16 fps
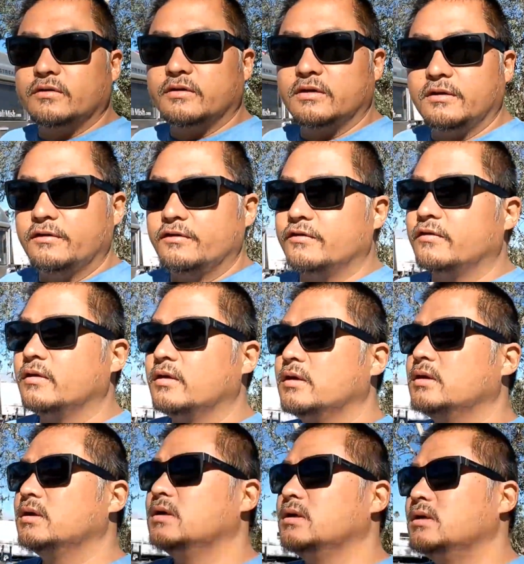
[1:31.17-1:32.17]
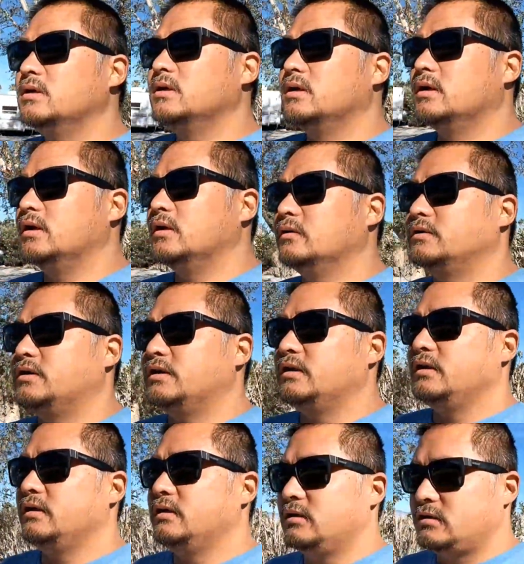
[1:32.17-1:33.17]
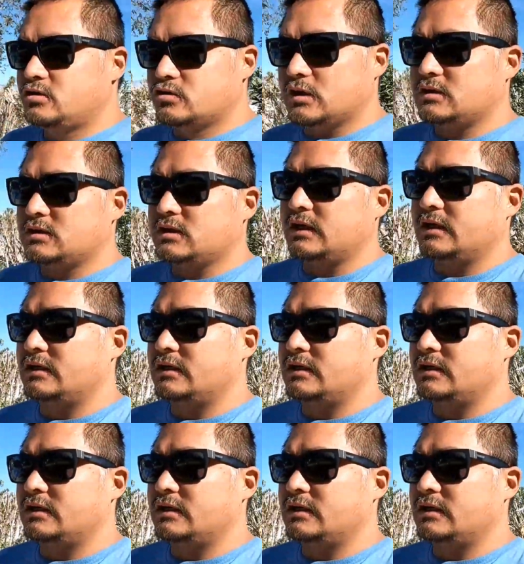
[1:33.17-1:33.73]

to these LT truck